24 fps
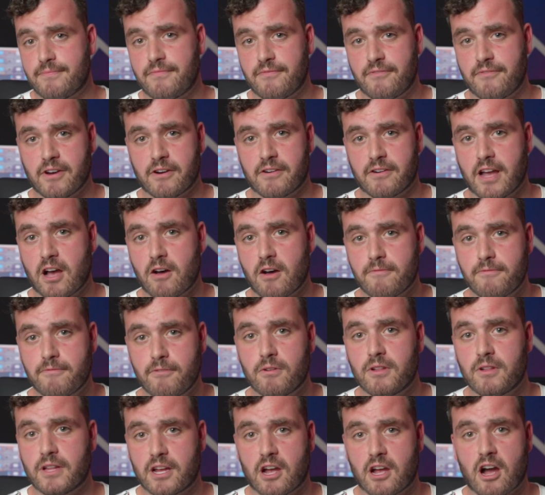very
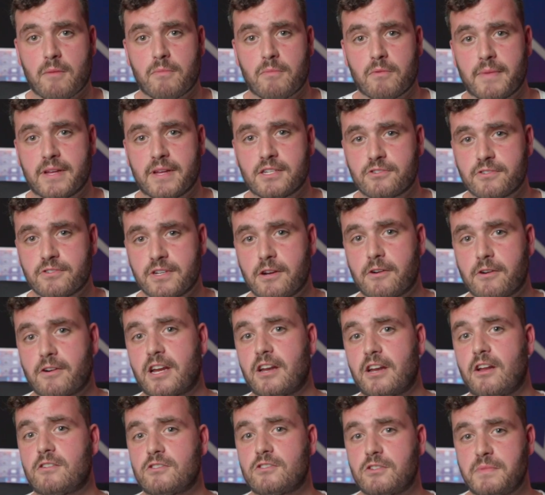helpful and complementary, or it can
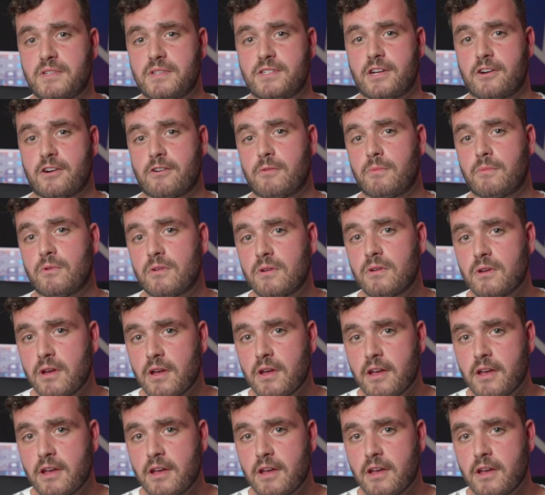also be terrible.